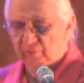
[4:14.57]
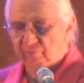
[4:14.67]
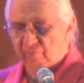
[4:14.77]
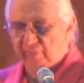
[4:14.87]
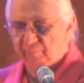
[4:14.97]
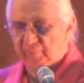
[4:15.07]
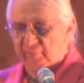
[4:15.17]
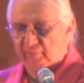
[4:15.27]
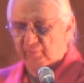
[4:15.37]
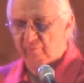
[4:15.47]

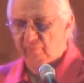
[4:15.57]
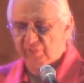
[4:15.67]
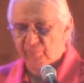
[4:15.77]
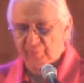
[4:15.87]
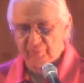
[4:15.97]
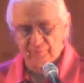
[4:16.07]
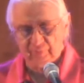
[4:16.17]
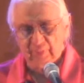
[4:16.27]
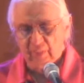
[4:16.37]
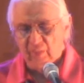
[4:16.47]
arrangements.
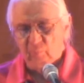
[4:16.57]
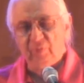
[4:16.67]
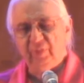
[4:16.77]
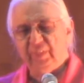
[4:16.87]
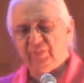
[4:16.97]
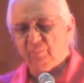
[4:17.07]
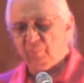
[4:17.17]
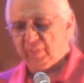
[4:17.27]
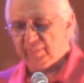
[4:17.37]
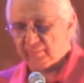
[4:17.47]
With these in
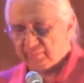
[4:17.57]
mind,